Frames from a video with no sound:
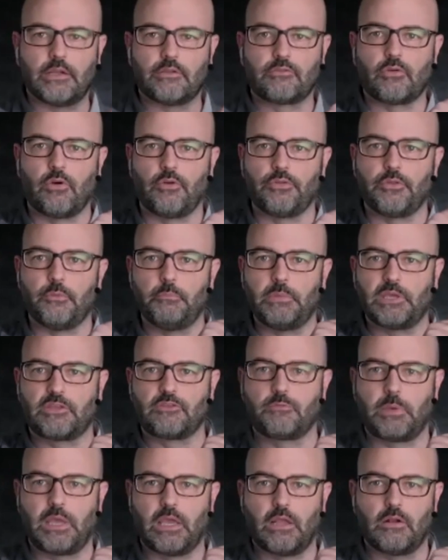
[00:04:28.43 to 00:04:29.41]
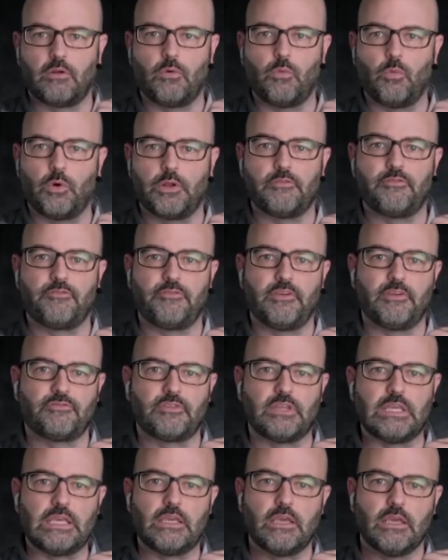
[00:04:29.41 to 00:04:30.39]
It's called the Mix Panel
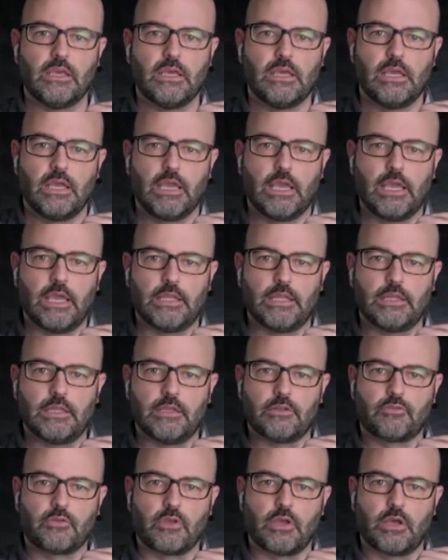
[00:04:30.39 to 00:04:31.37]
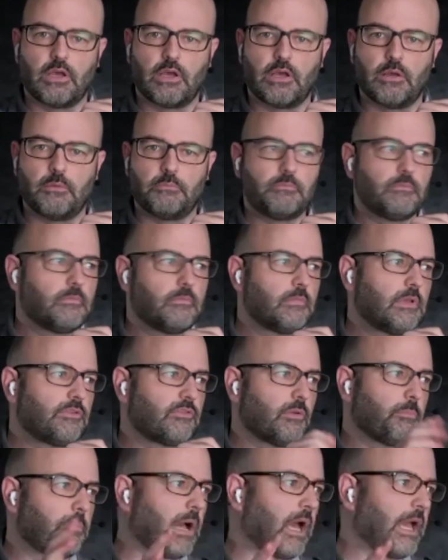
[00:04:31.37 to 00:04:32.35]
150, and it's a
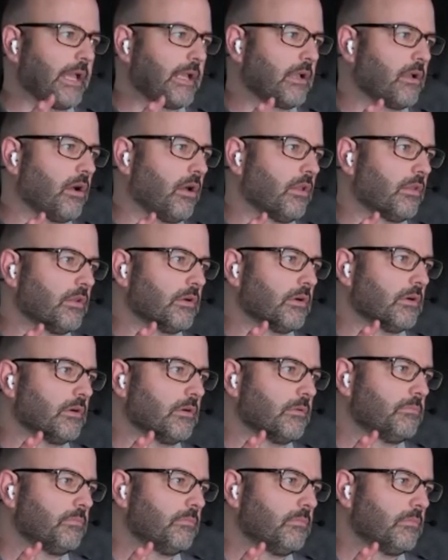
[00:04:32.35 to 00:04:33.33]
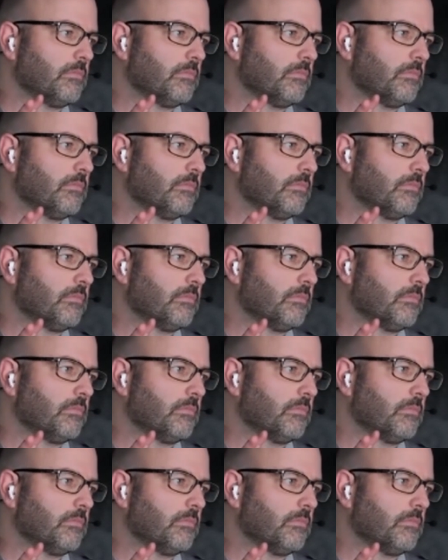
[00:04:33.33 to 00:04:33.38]
bicolor